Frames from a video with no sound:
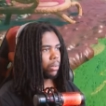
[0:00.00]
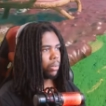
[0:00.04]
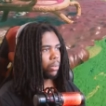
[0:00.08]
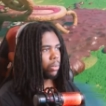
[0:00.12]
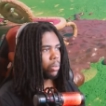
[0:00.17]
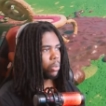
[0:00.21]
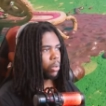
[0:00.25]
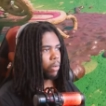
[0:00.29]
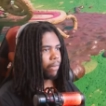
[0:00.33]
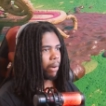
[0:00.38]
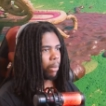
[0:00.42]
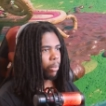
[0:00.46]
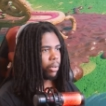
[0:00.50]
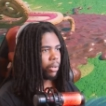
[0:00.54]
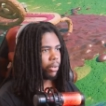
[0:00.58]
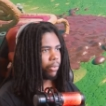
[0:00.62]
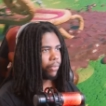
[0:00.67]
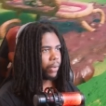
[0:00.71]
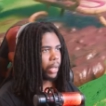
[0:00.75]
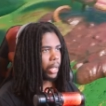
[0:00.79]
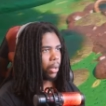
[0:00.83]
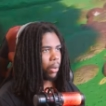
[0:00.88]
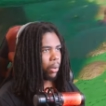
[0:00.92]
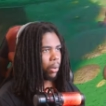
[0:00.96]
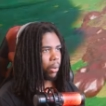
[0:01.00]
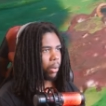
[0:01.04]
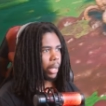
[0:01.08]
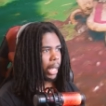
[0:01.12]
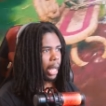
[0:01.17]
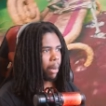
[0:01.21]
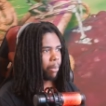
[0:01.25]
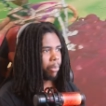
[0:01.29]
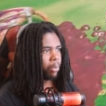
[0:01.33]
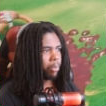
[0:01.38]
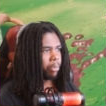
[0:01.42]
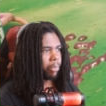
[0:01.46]
Who if I would have failed?
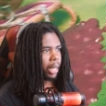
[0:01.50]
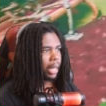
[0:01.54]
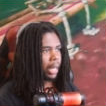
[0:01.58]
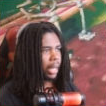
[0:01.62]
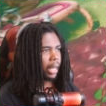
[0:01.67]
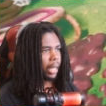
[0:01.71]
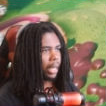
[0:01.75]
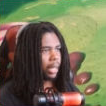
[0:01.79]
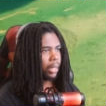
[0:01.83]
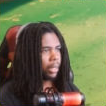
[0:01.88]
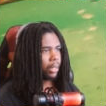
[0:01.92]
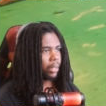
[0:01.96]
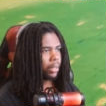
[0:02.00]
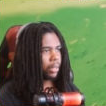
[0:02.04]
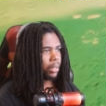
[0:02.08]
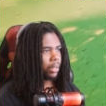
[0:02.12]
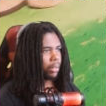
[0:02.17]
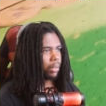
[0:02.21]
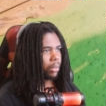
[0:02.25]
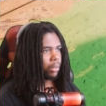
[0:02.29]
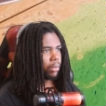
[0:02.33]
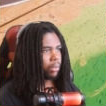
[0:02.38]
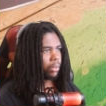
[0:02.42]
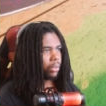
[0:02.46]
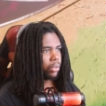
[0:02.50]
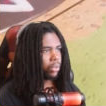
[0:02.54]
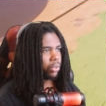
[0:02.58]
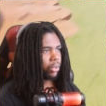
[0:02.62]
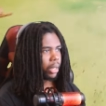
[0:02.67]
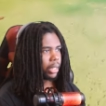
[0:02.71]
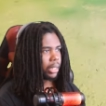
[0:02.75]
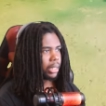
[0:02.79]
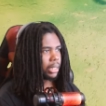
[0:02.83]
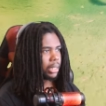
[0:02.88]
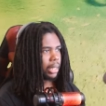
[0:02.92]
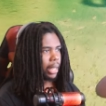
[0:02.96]
Apple pie. What are you
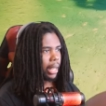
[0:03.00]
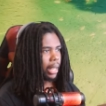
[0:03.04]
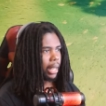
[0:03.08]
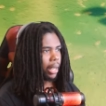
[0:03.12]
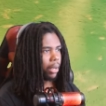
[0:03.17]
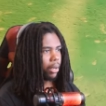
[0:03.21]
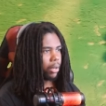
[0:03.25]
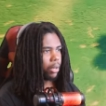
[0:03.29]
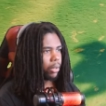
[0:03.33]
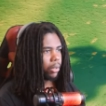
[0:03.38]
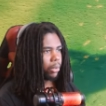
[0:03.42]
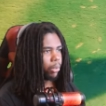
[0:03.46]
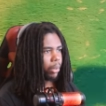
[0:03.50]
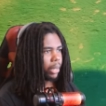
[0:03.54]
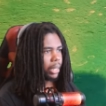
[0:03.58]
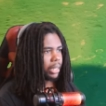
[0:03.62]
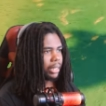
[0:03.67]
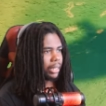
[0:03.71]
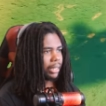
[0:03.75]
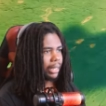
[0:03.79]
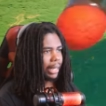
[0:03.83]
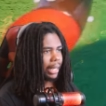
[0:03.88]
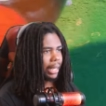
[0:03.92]
trying to say? What is